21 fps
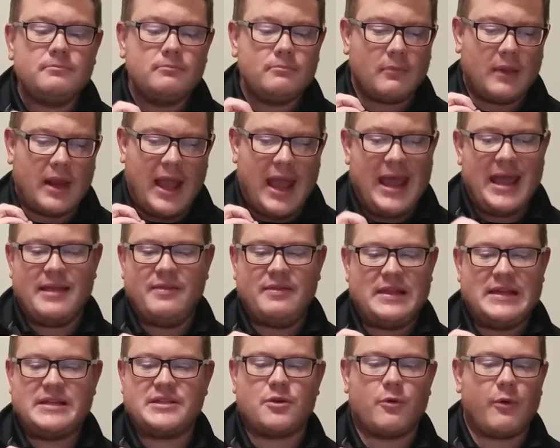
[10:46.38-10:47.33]
And
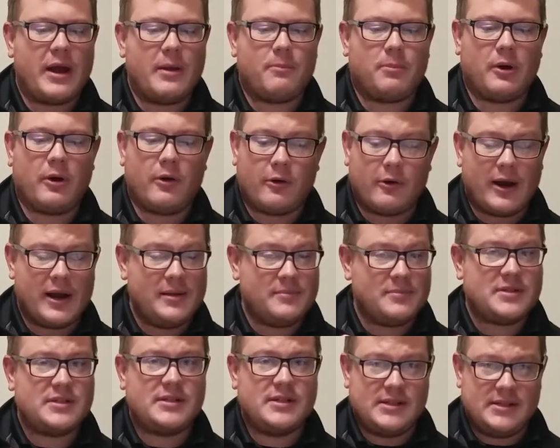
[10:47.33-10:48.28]
these grant
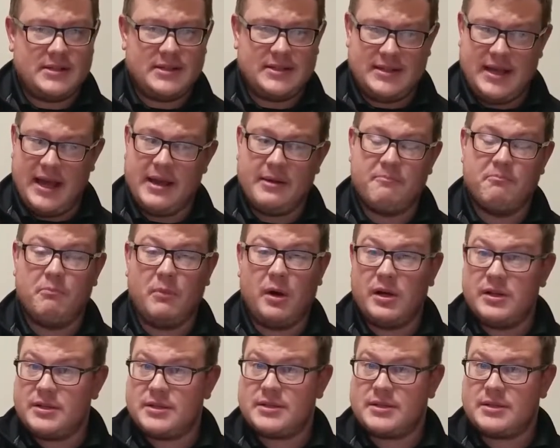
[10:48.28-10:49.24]
programs tend to take
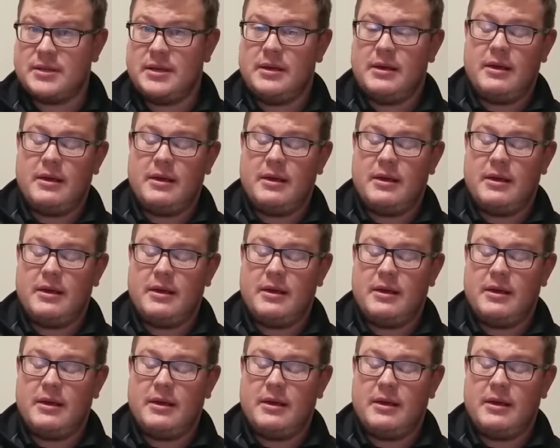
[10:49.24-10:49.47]
months,